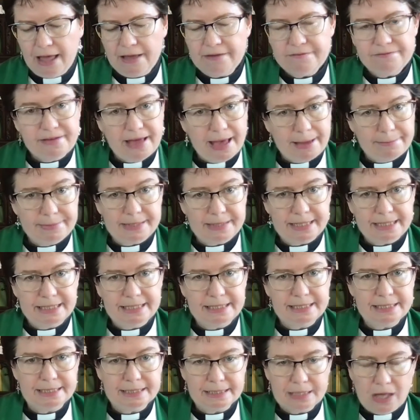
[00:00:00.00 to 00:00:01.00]

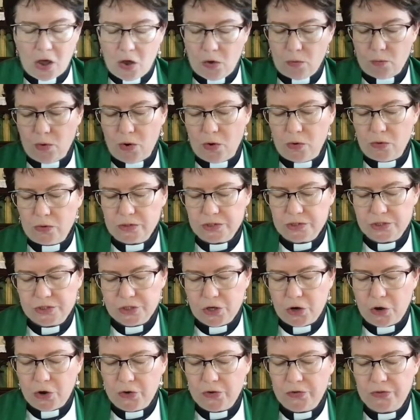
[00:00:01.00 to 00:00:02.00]
Families were
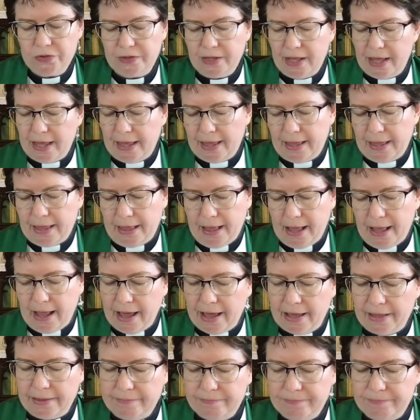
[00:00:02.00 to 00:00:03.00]
also a